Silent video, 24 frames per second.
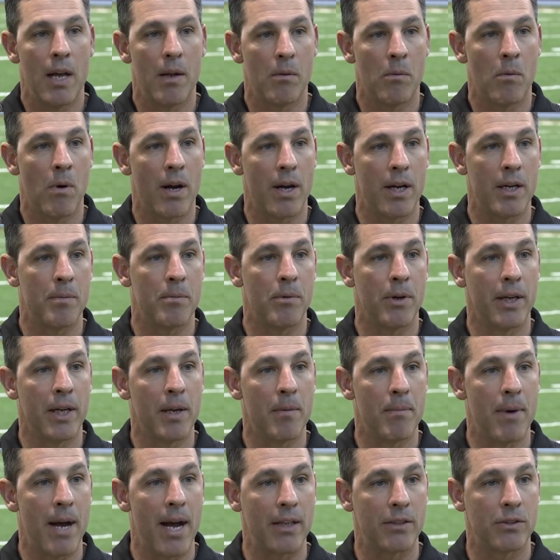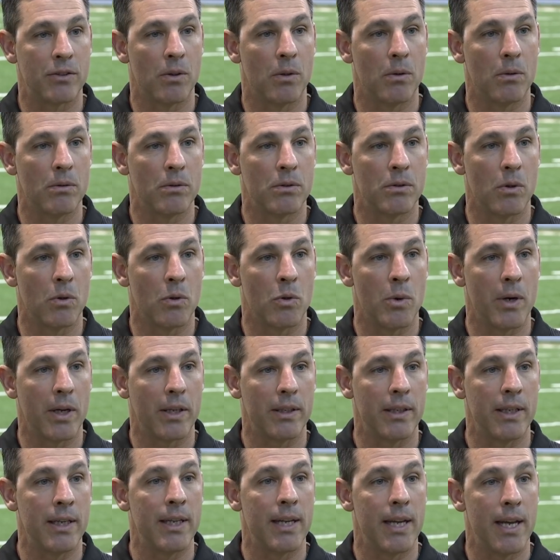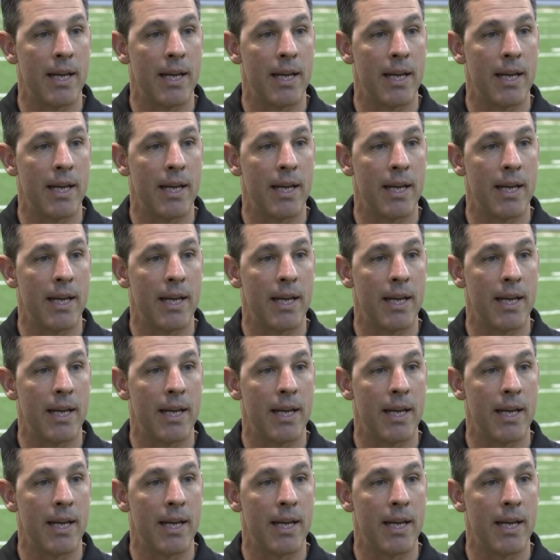wanted to bring him back so quickly and